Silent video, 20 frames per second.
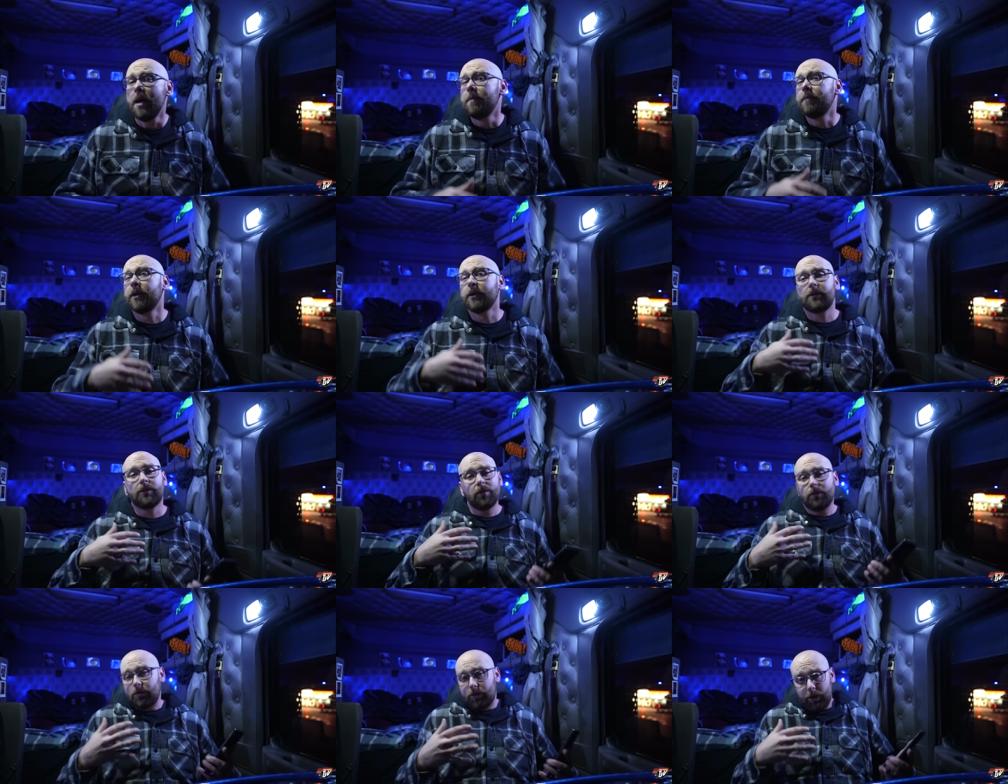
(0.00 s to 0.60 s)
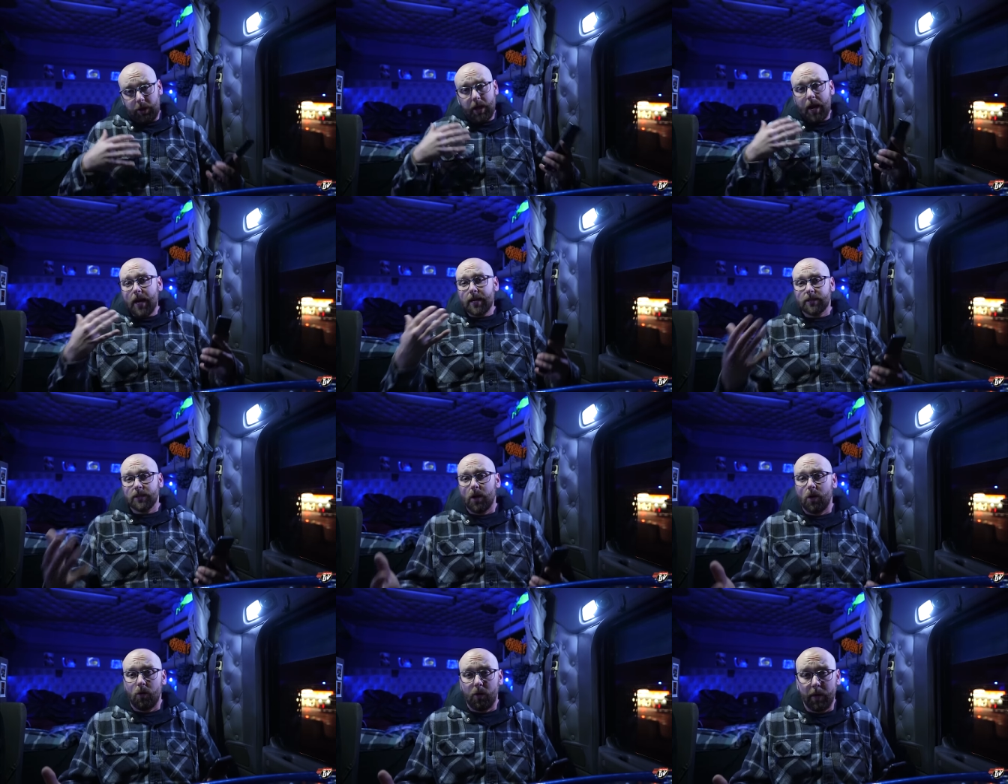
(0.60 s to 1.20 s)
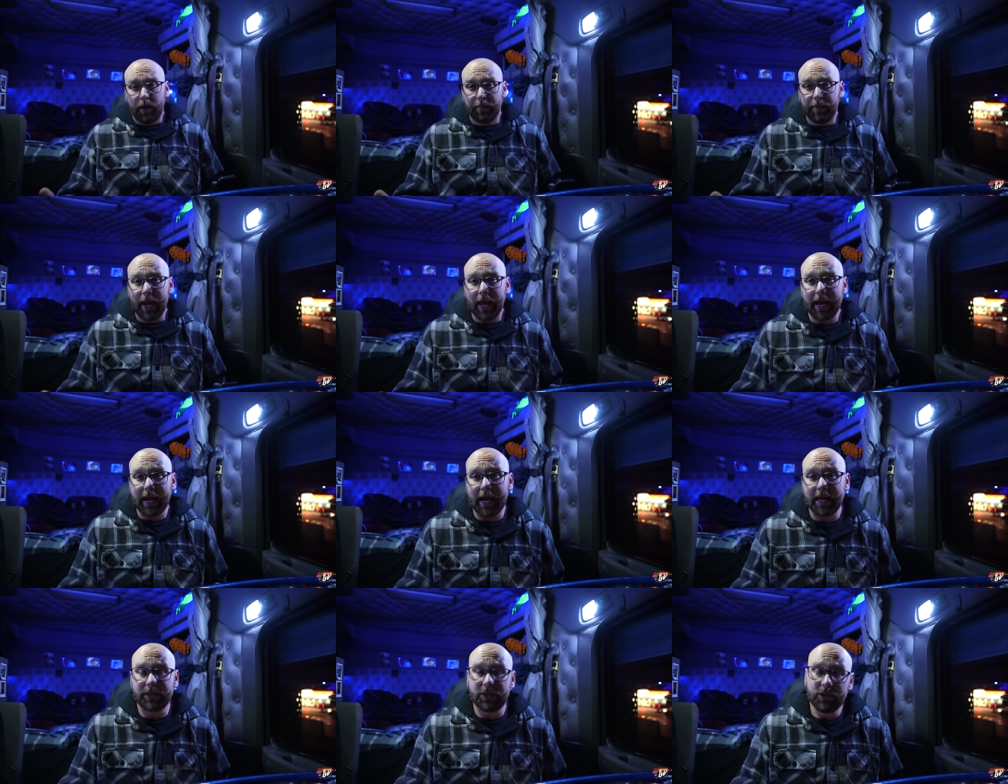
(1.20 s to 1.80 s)
But so, so you guys know what I'm
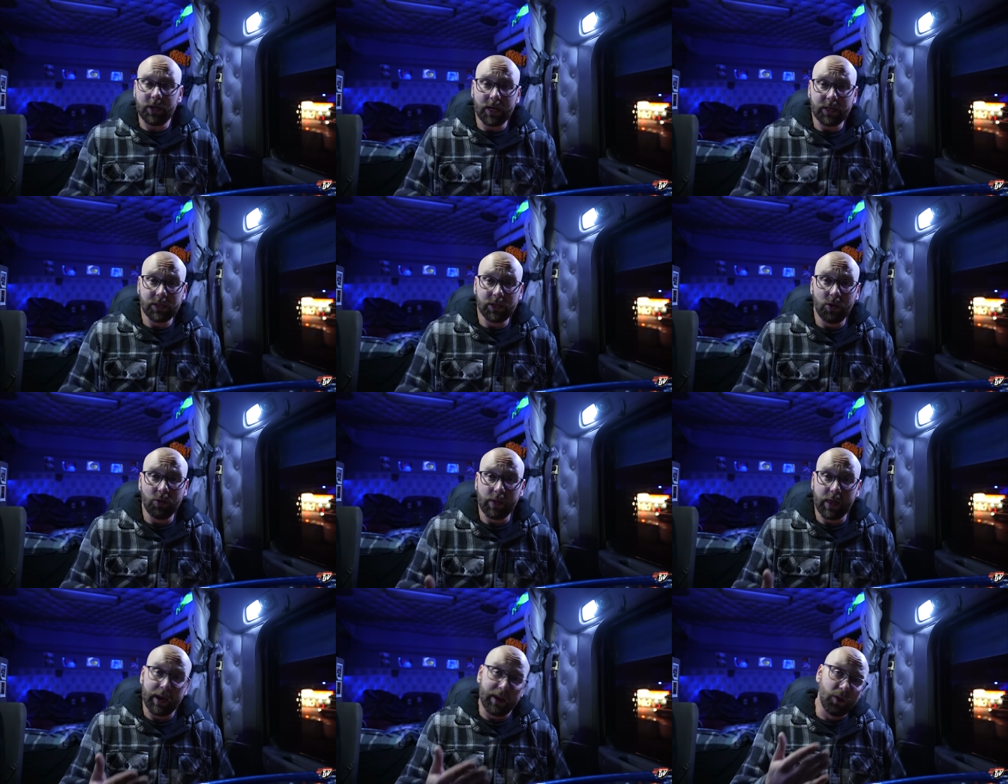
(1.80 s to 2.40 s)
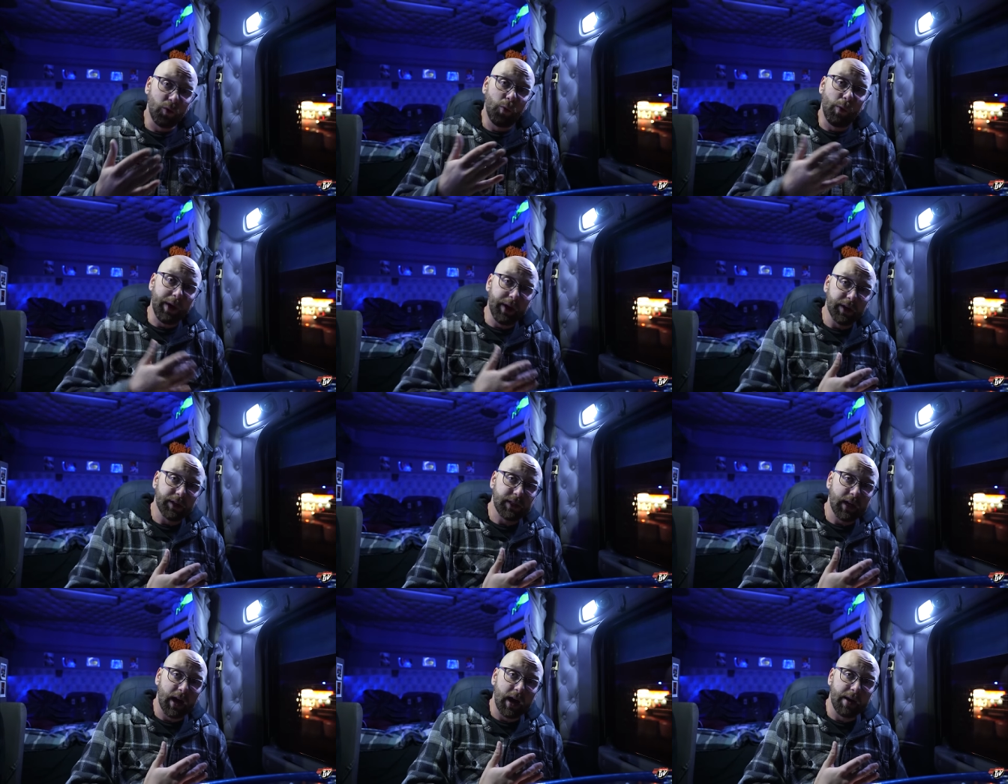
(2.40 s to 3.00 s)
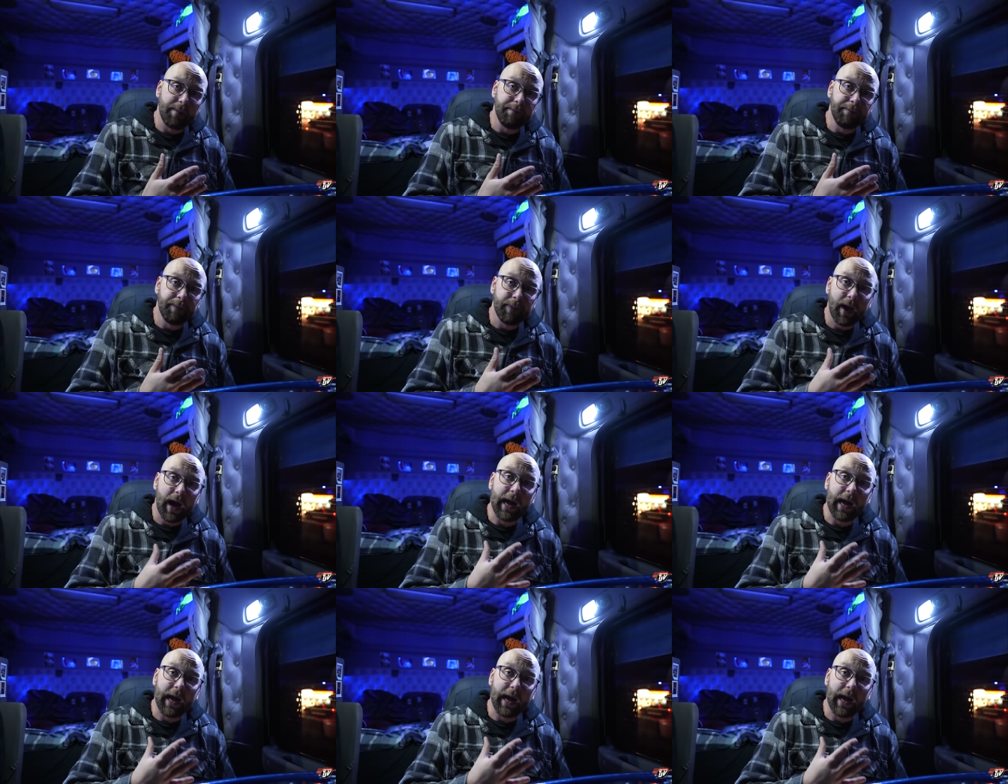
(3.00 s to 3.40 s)
getting at is you guys know that in the wintertime,